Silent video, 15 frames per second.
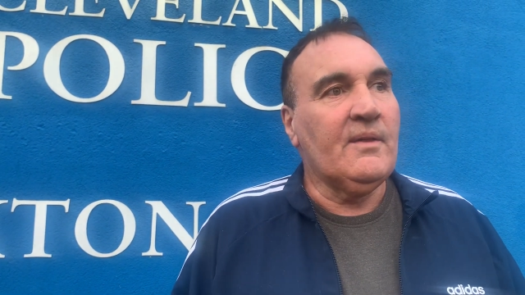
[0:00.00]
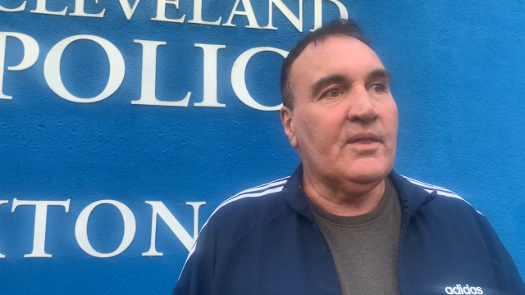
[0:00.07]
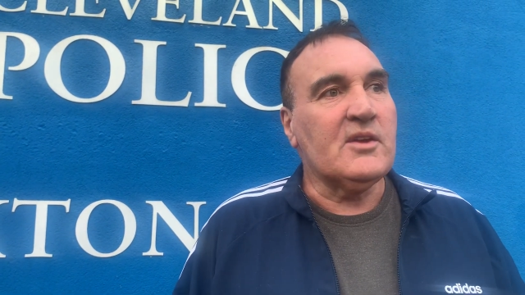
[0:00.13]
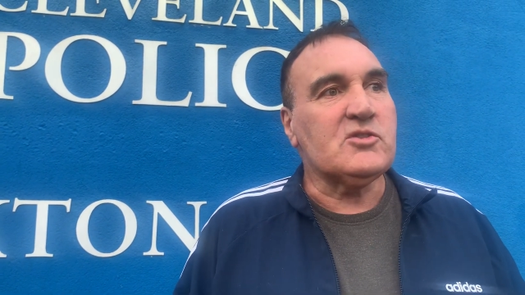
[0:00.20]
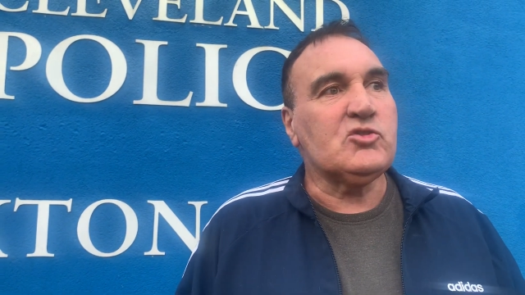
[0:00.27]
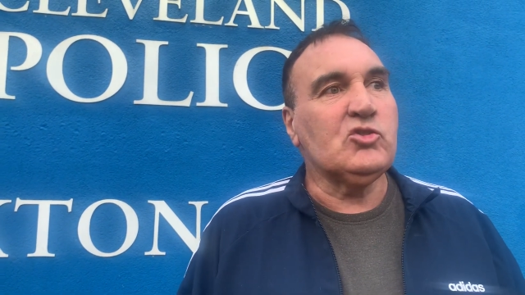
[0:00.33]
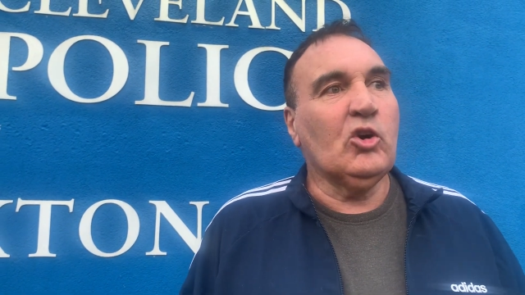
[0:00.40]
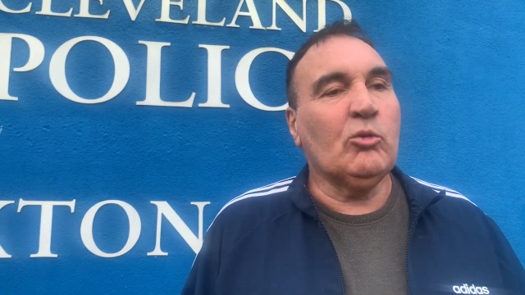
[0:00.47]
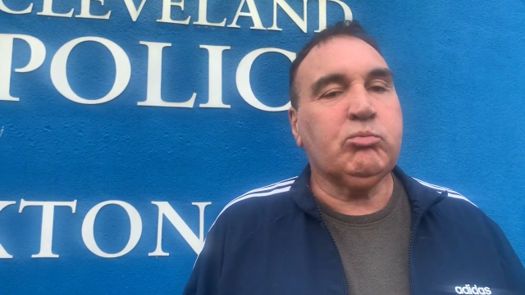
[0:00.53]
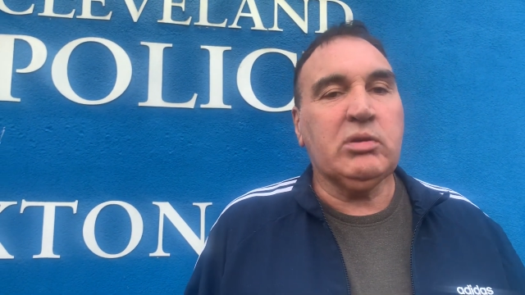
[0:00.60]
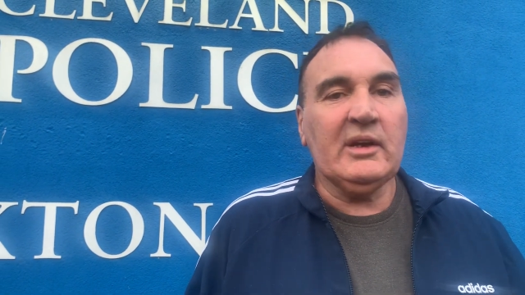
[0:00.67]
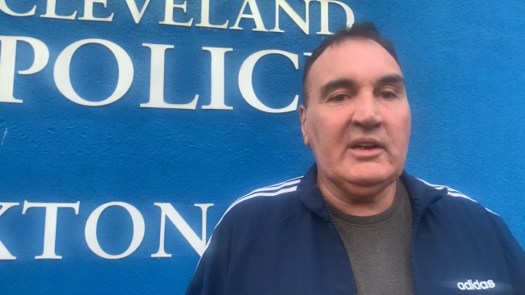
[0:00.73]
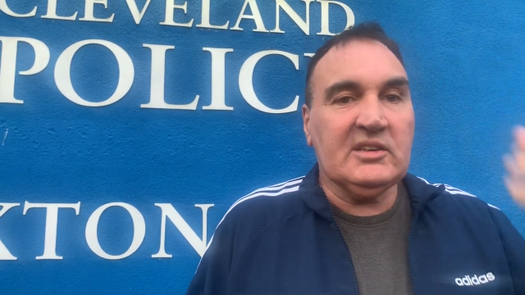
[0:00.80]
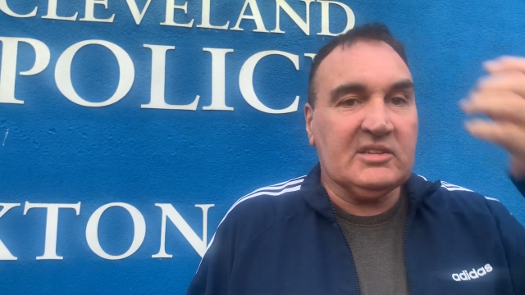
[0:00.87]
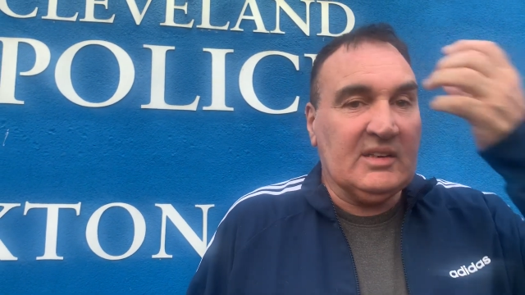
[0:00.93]
There's no
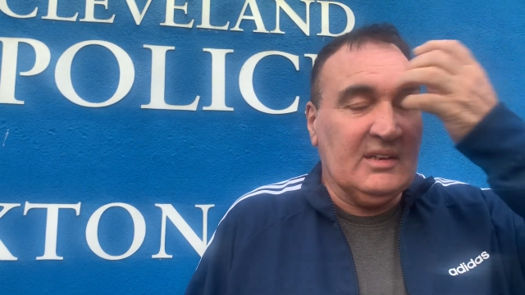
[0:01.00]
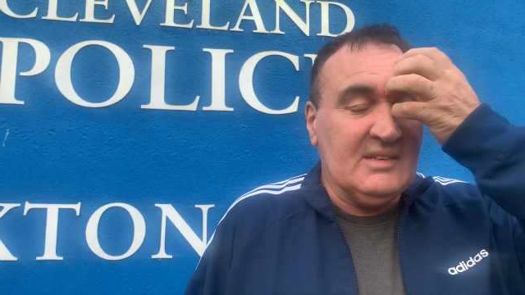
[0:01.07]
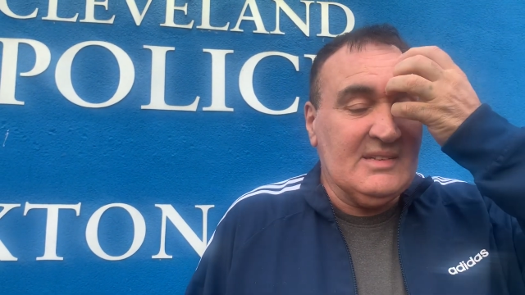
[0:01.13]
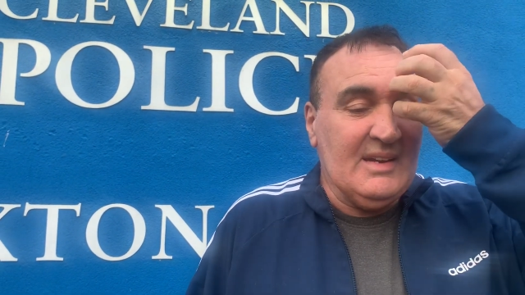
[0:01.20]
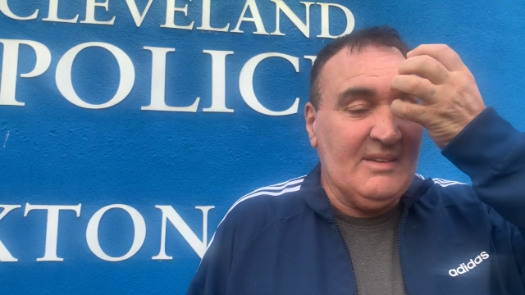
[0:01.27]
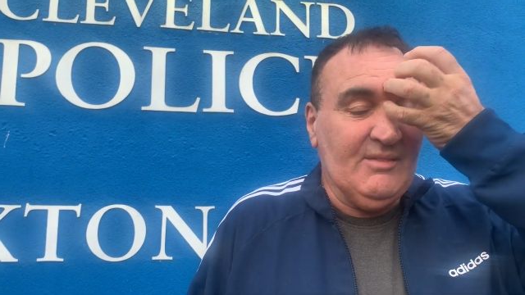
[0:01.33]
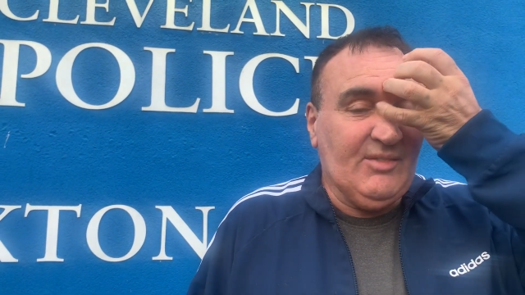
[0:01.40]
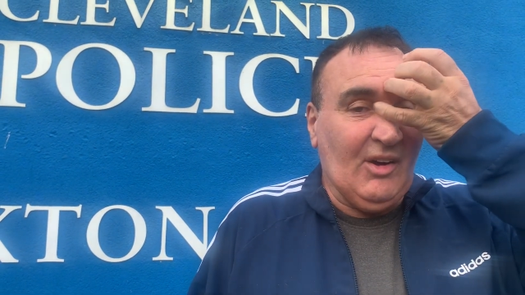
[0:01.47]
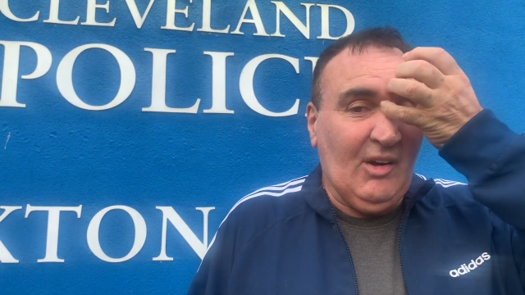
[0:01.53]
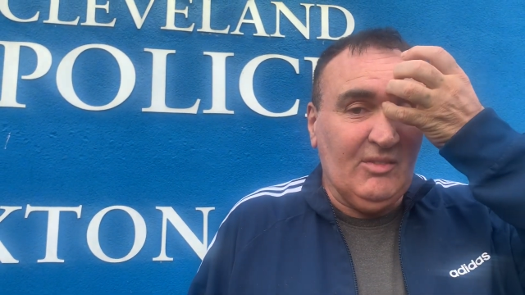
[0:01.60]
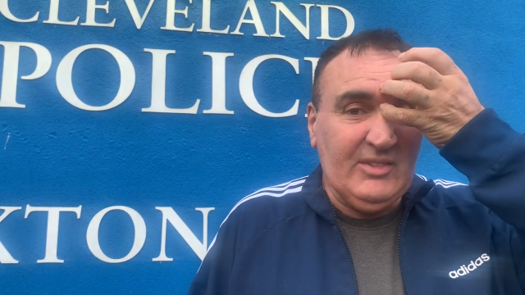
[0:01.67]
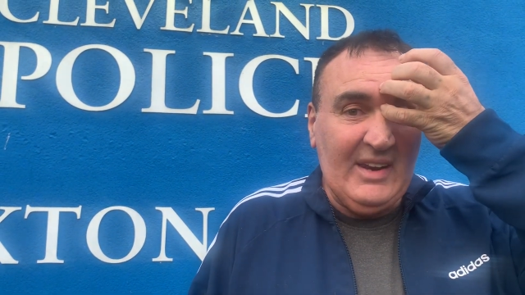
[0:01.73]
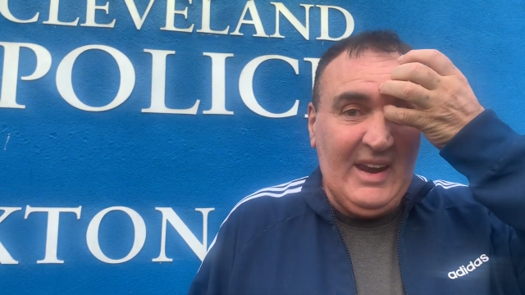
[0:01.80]
police involved in